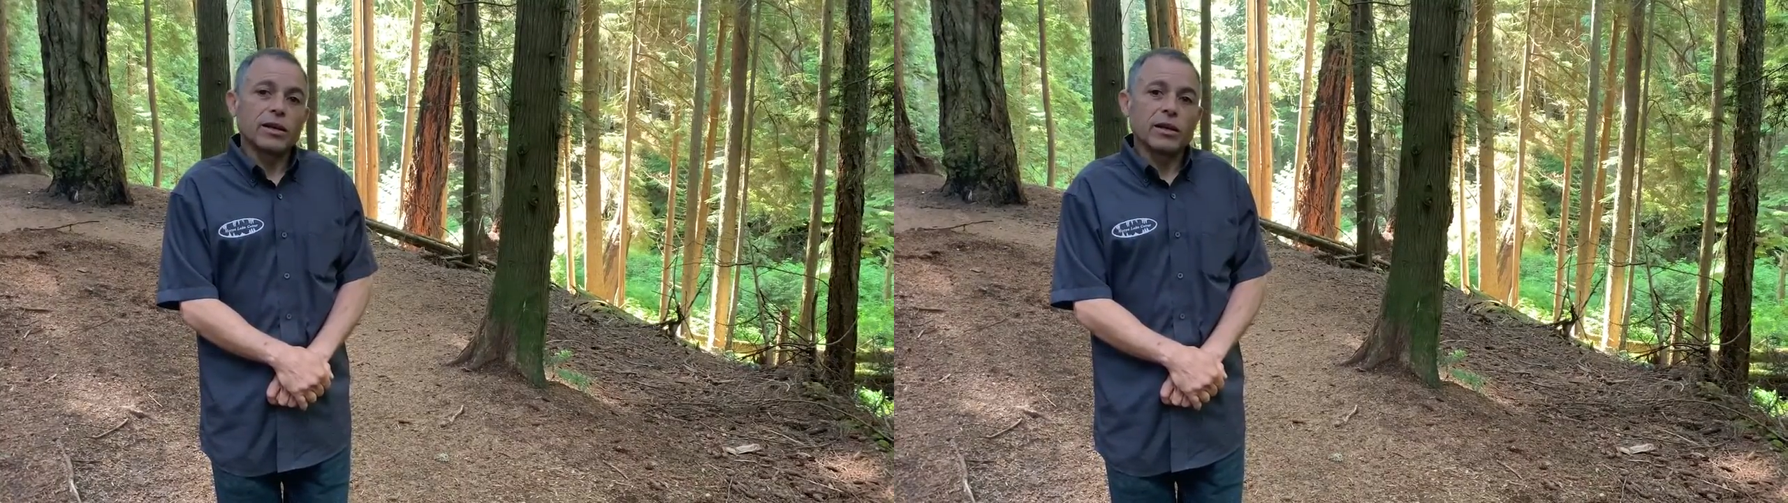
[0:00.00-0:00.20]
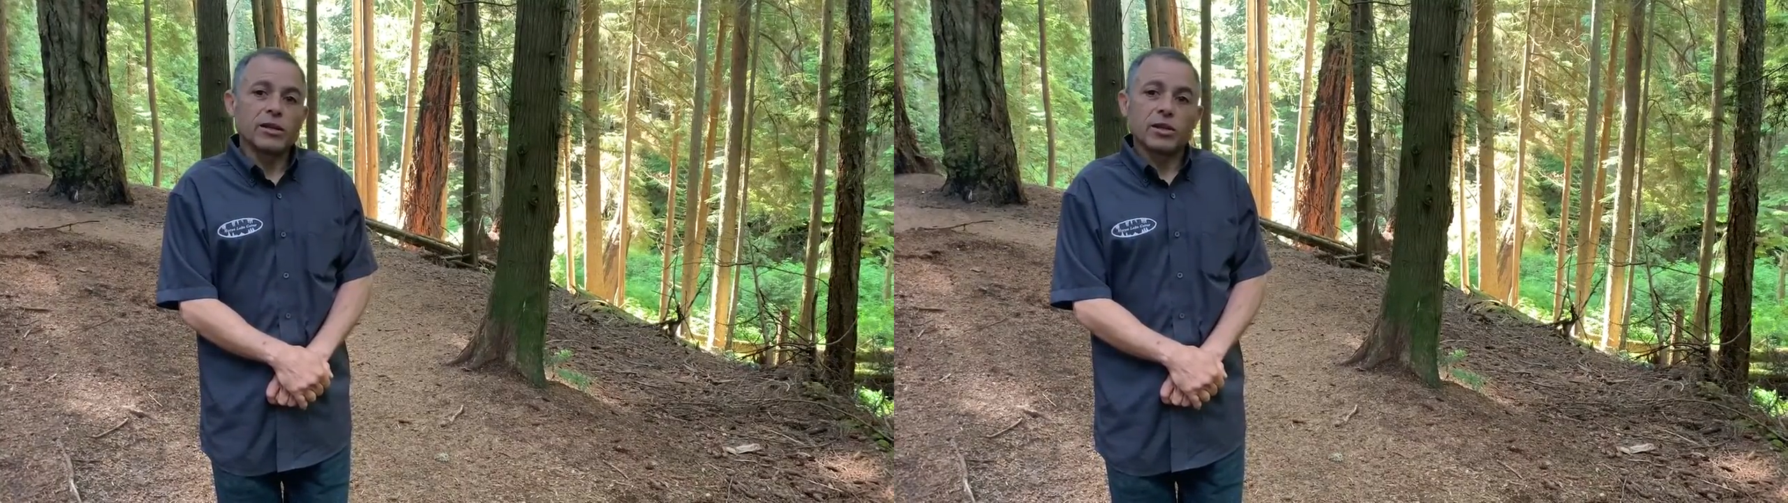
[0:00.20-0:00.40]

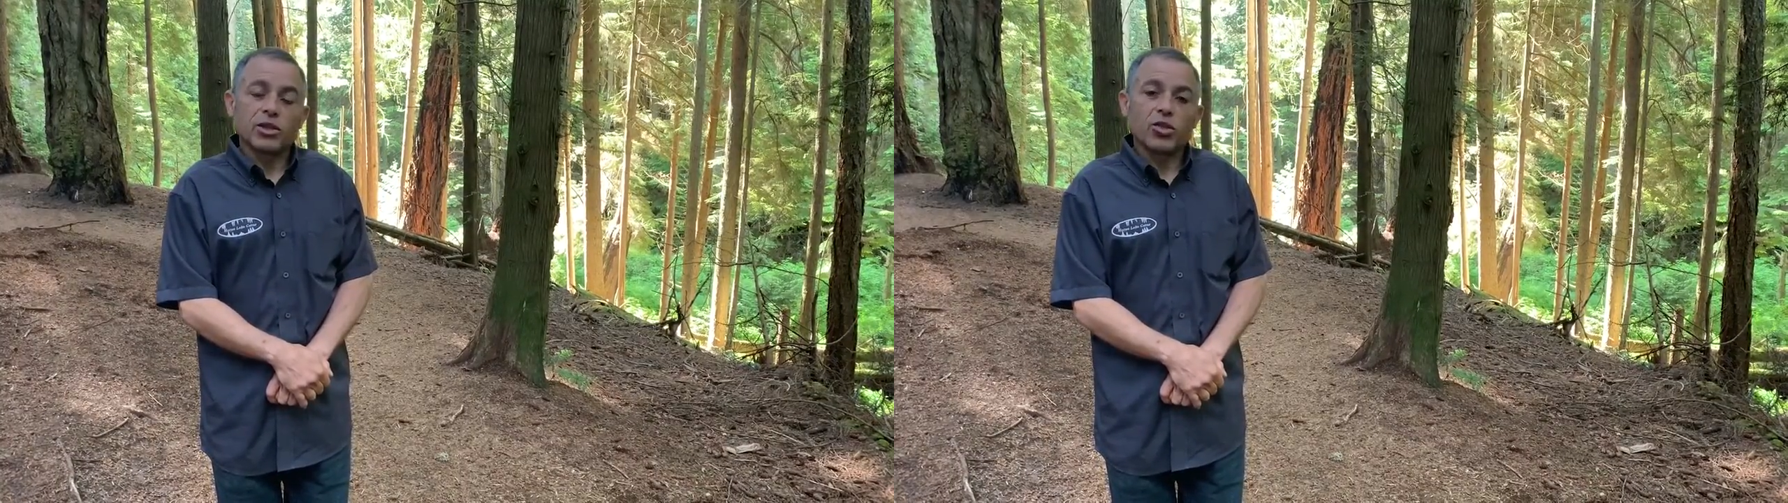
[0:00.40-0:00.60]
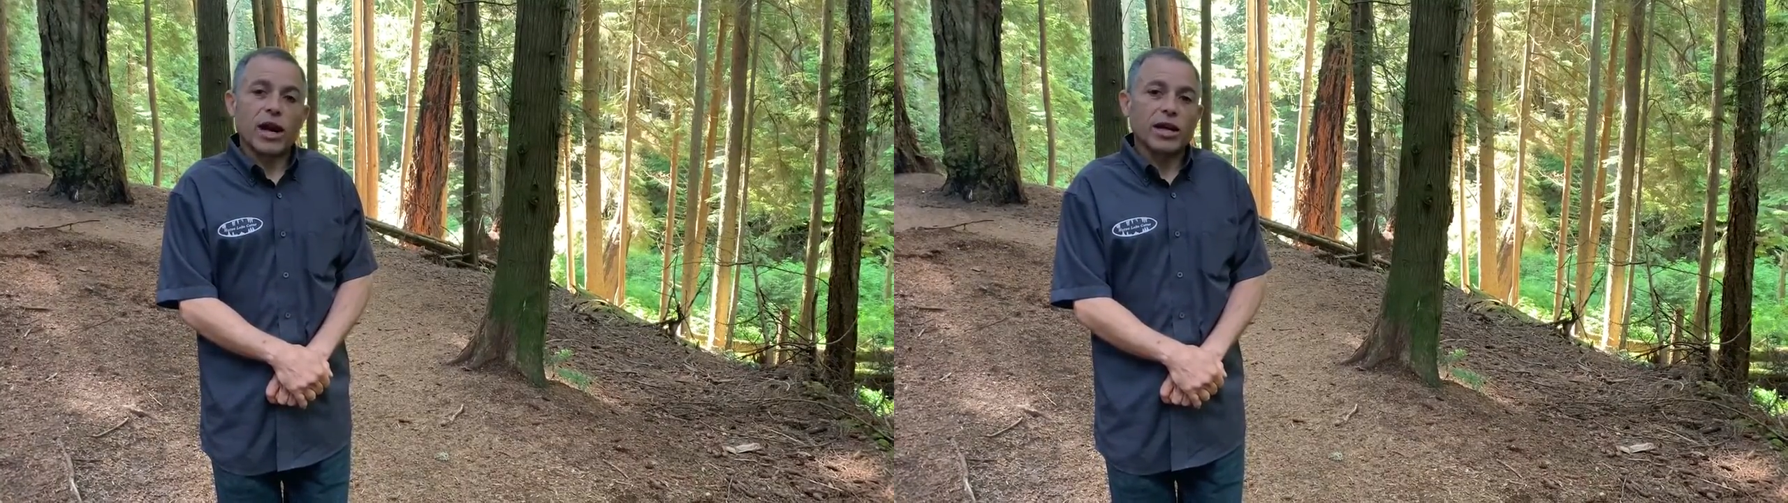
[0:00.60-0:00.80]
It's an
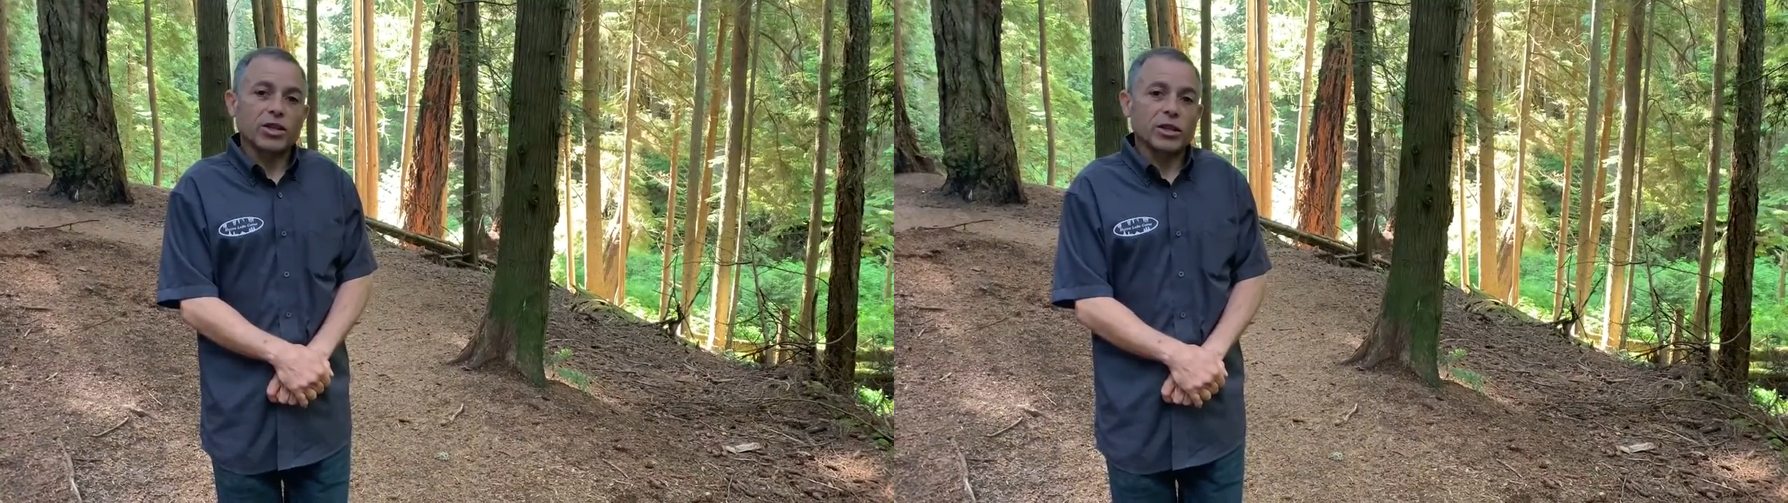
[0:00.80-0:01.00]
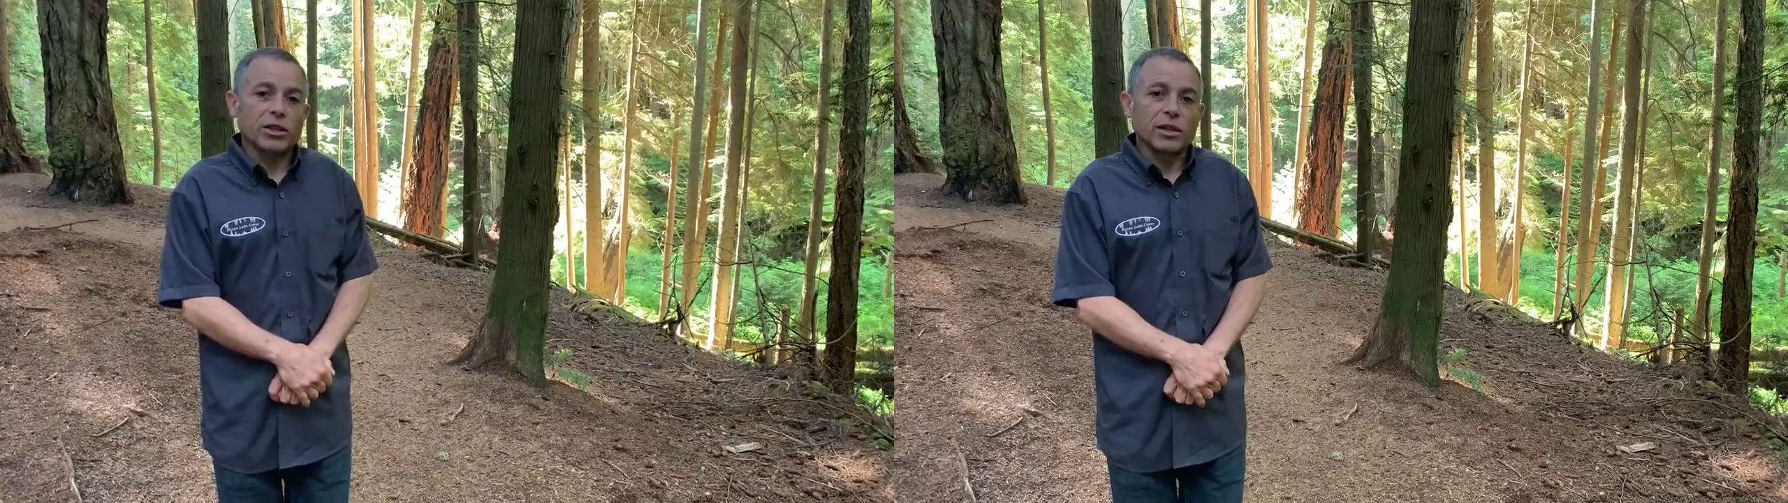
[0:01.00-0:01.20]

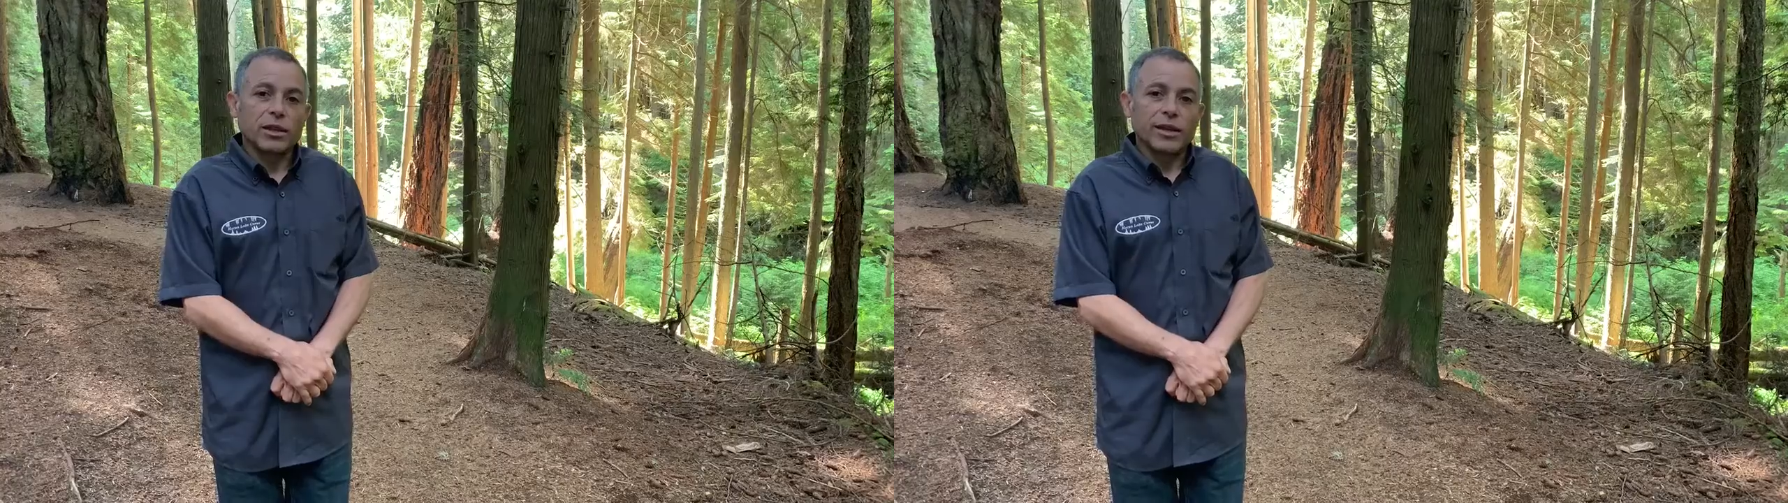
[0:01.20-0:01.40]
attraction